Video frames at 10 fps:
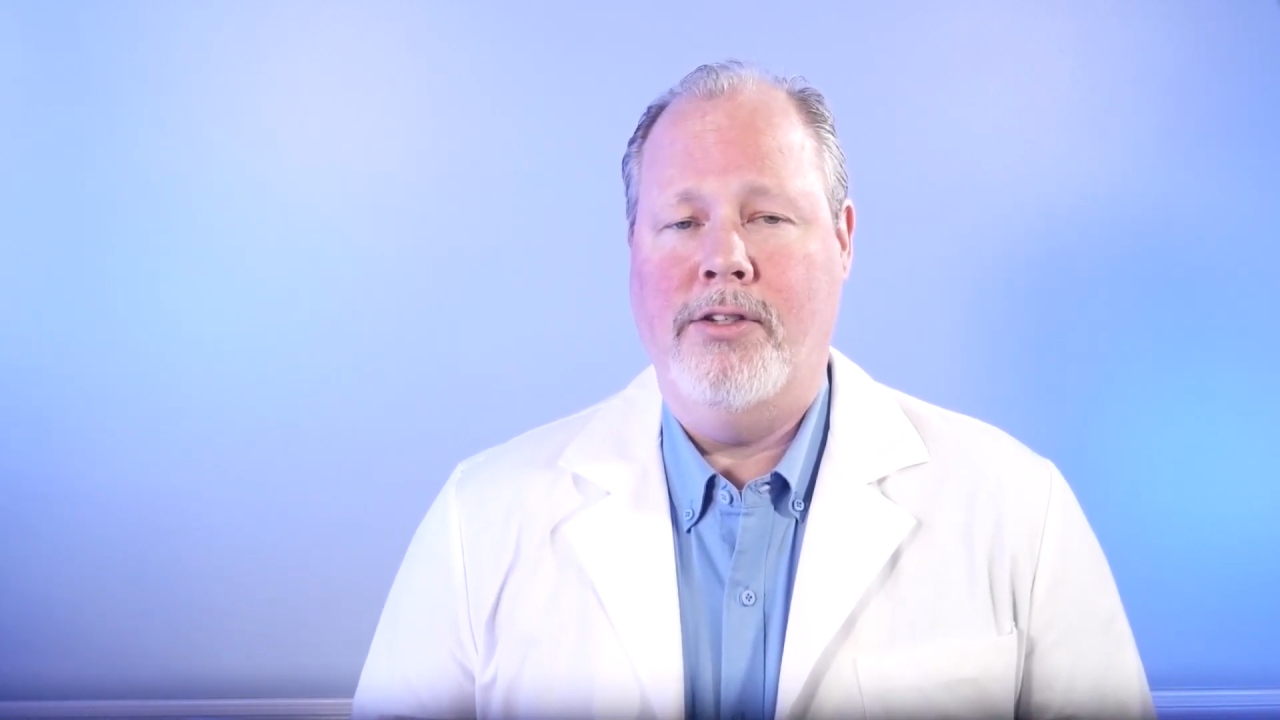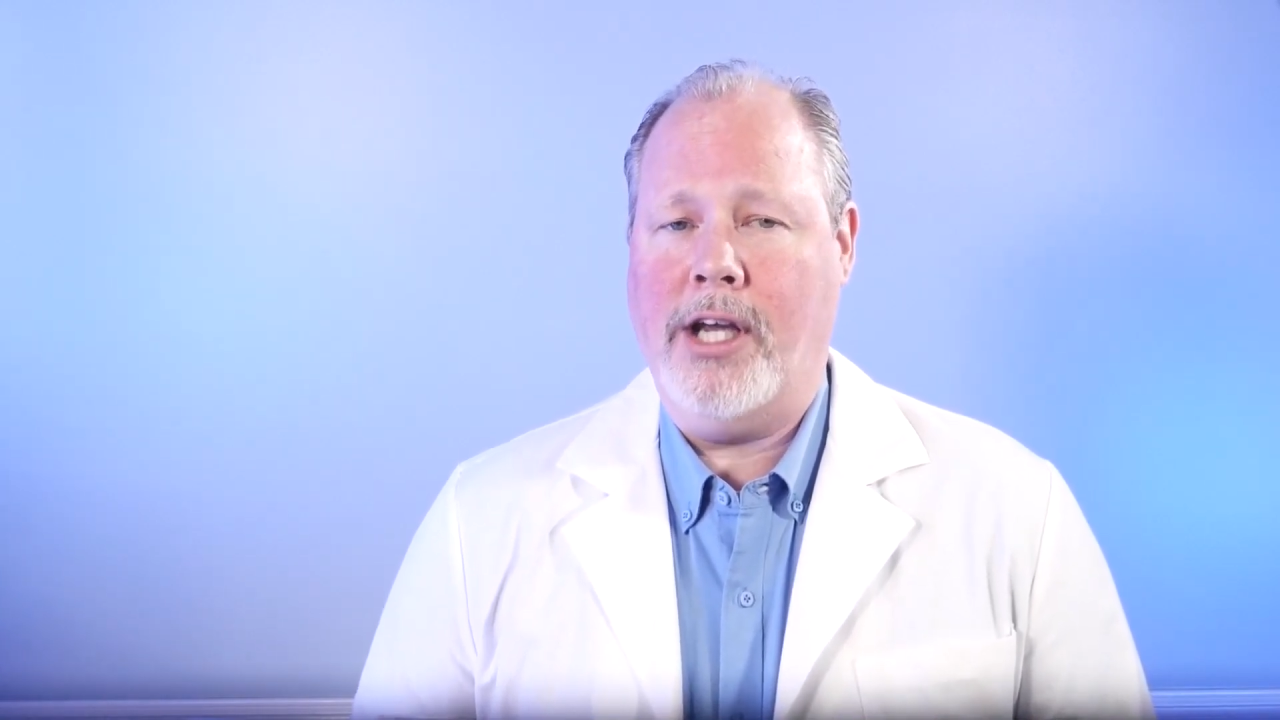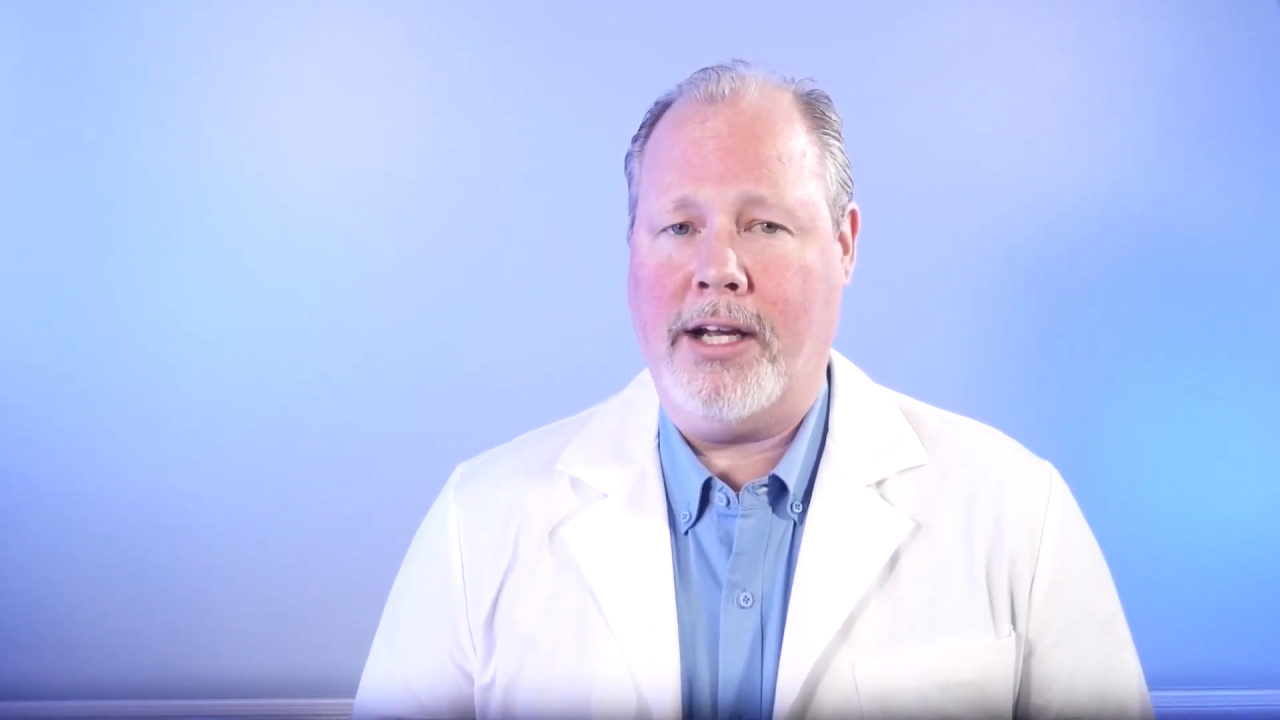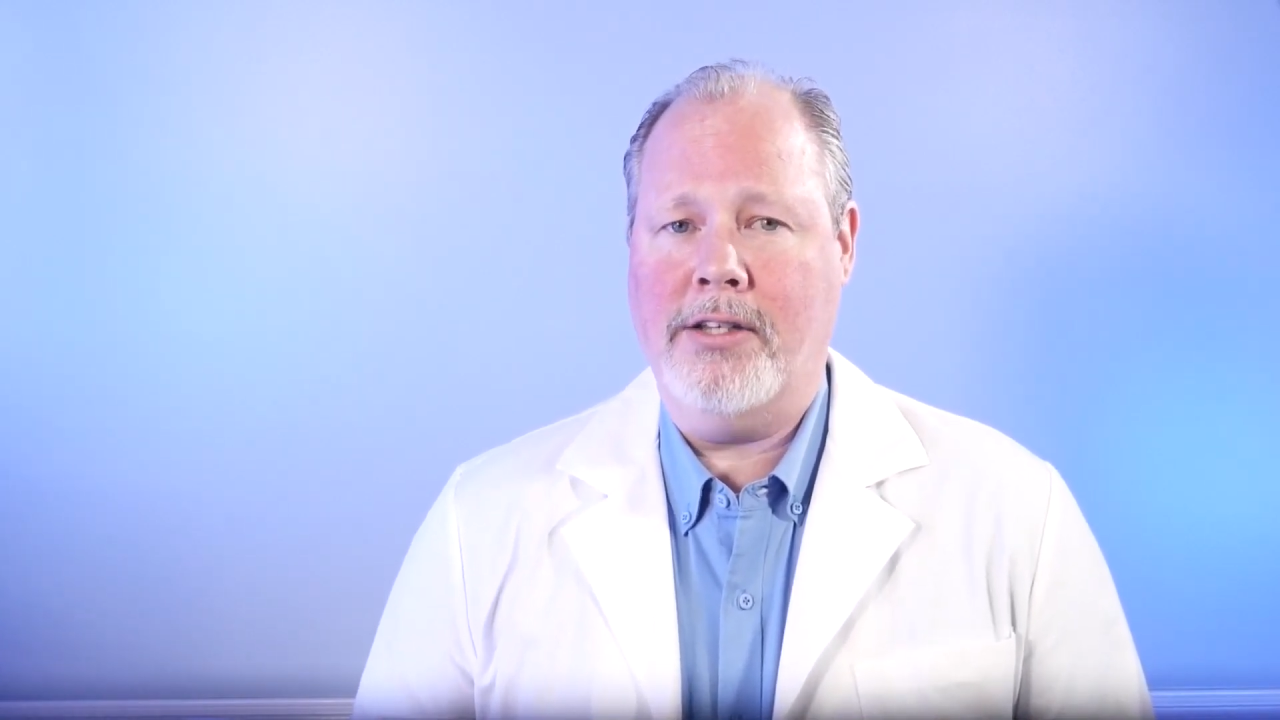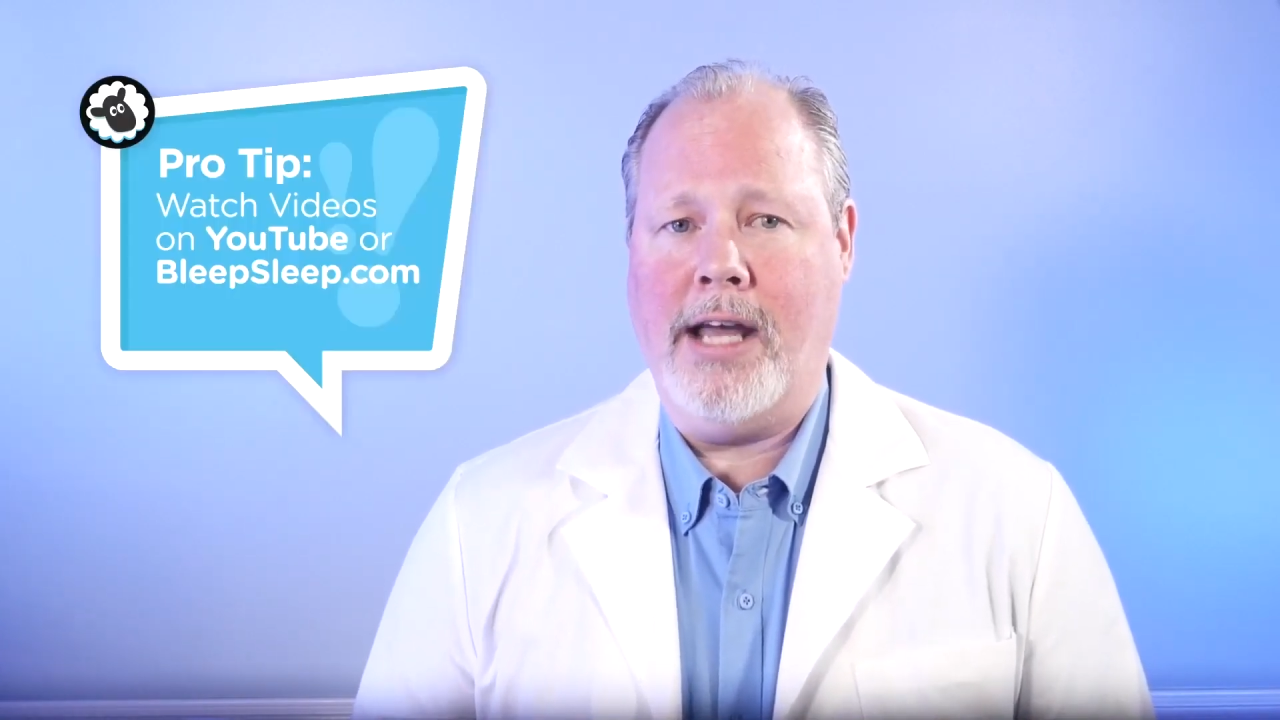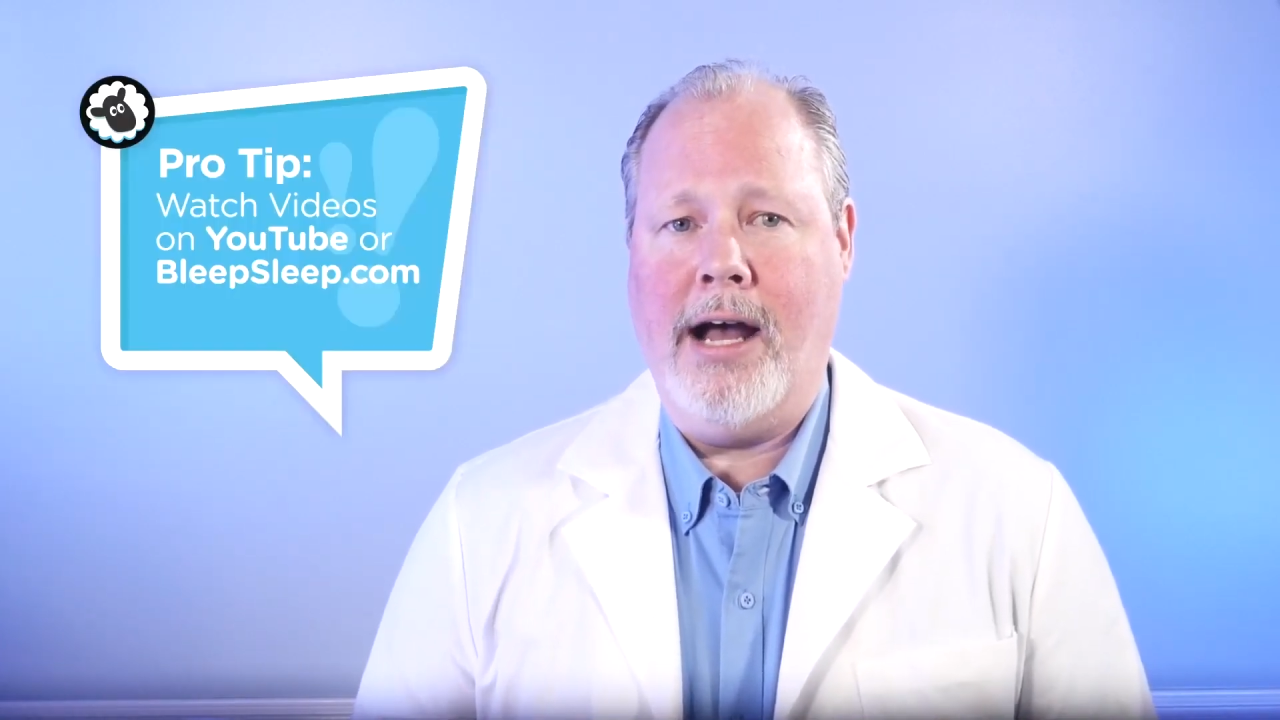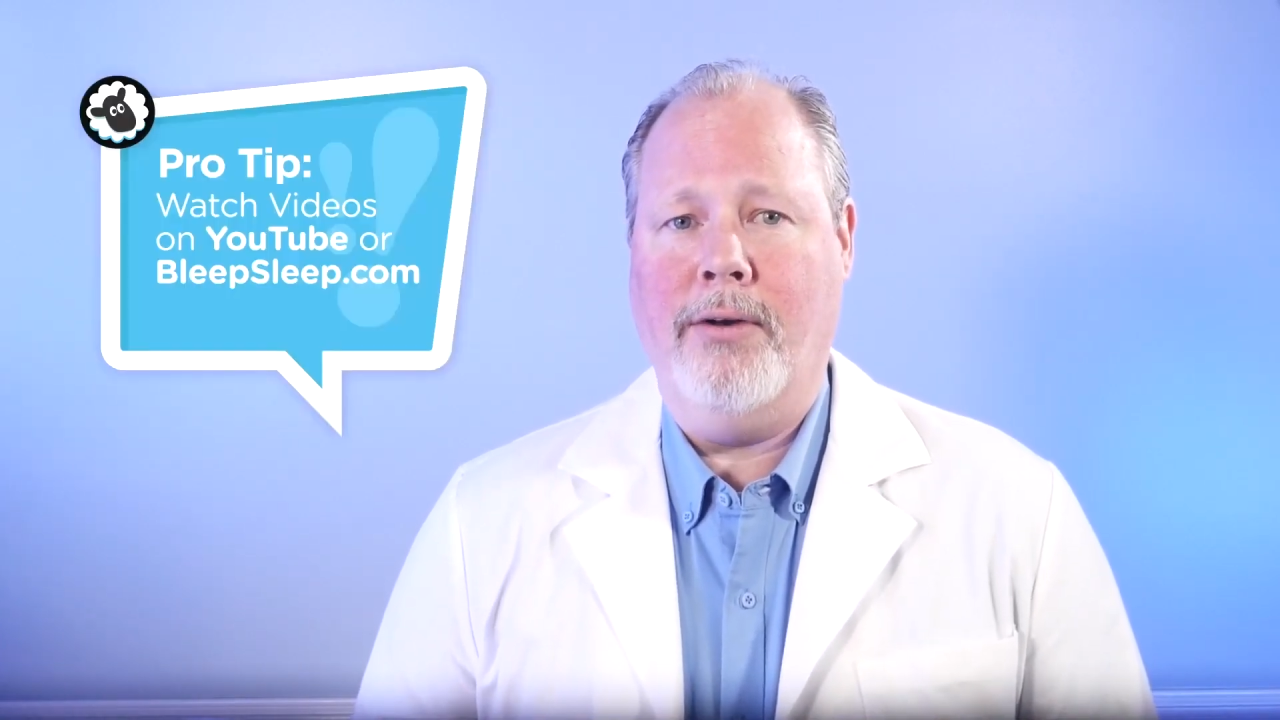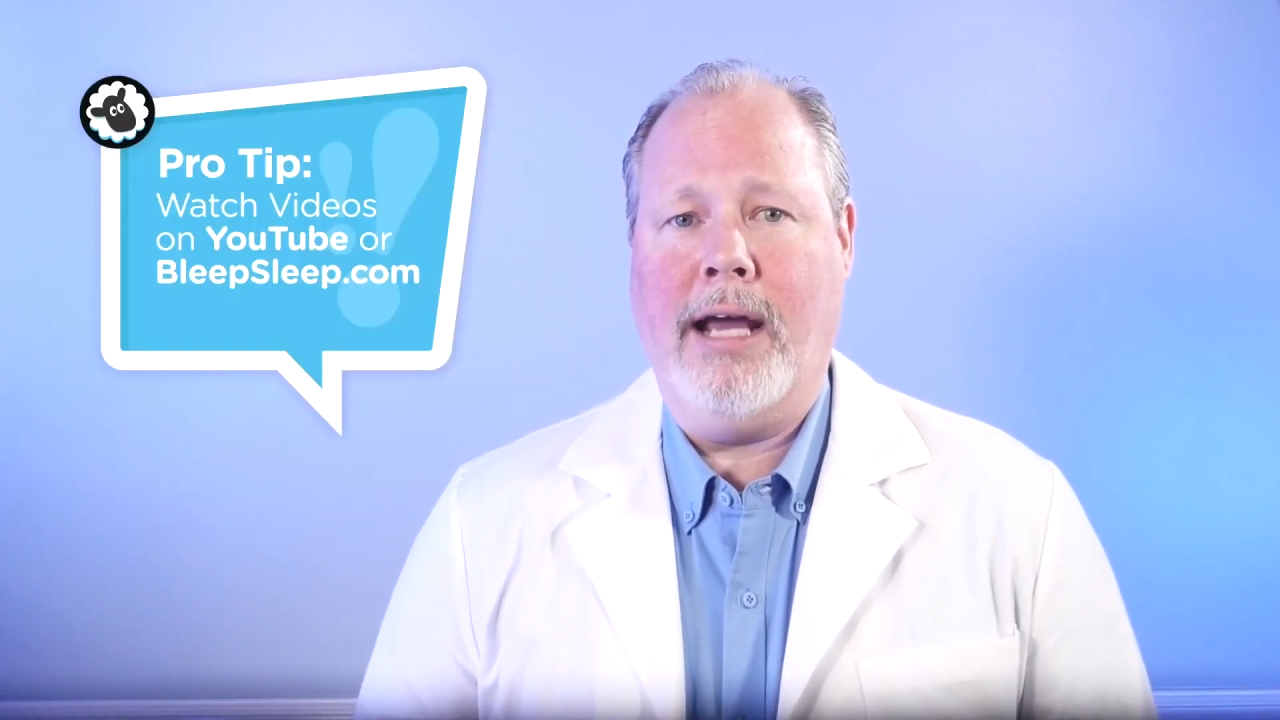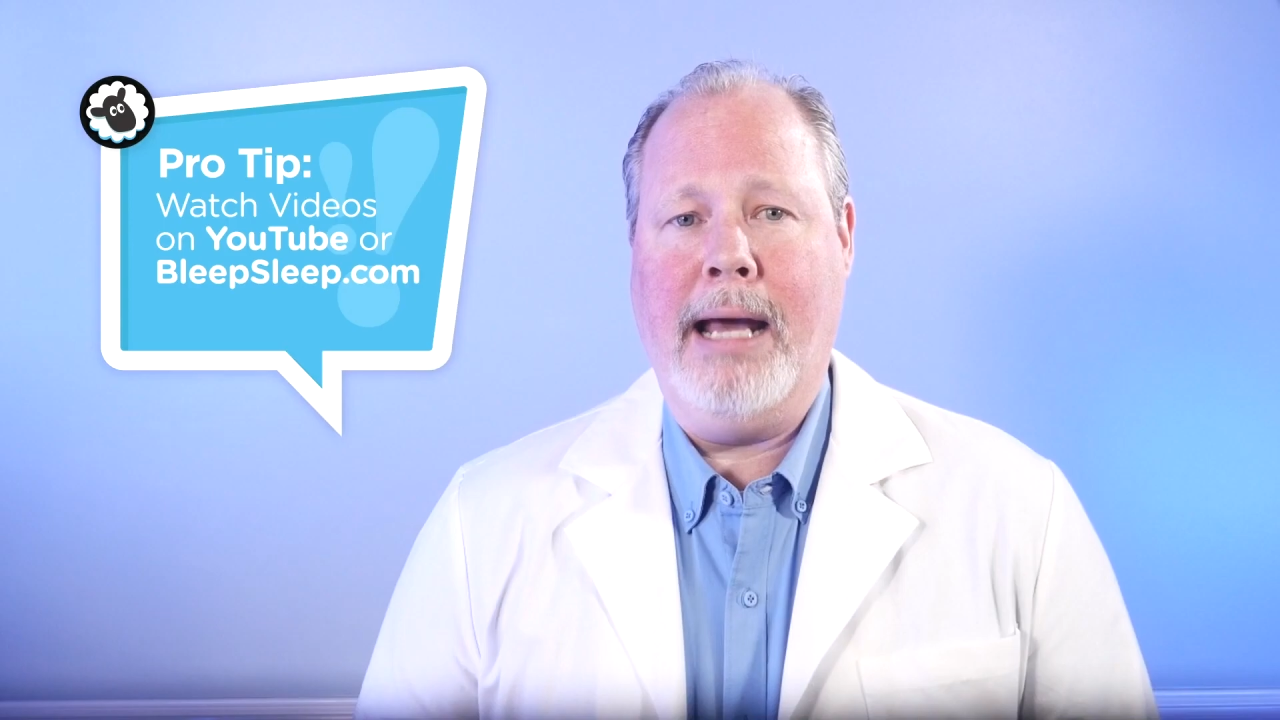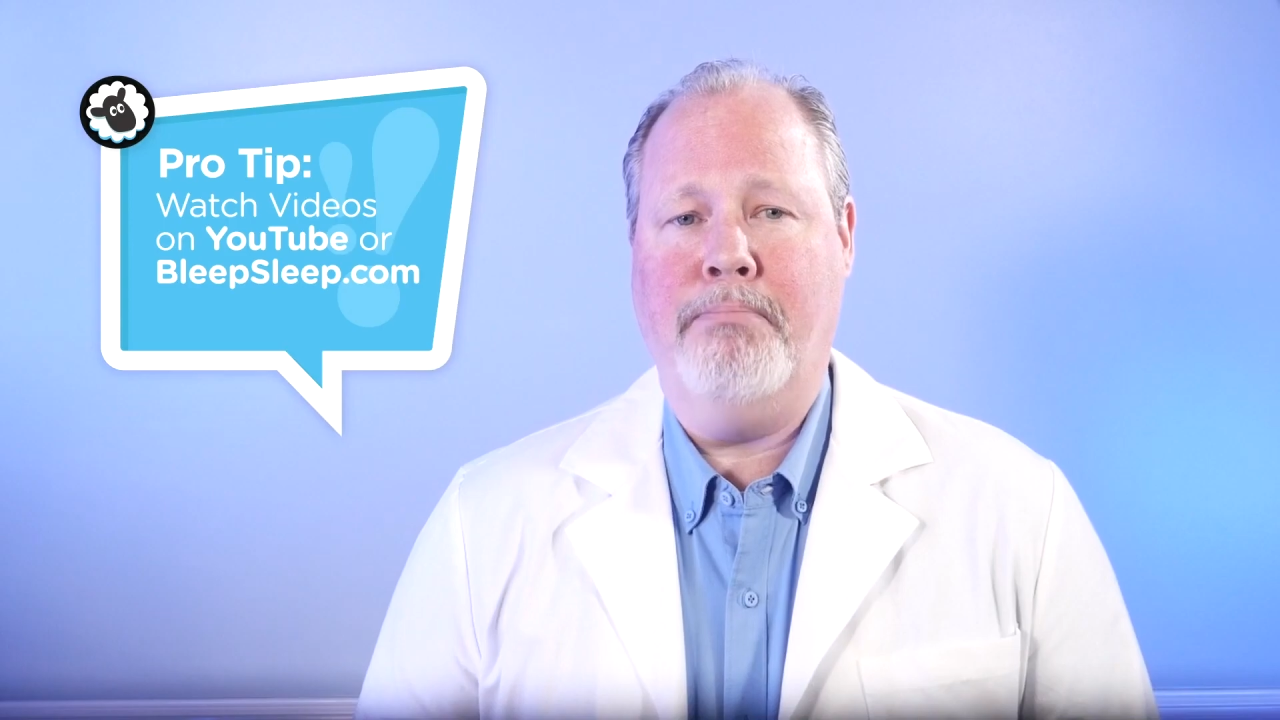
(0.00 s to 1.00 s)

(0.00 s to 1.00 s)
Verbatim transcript: Check us out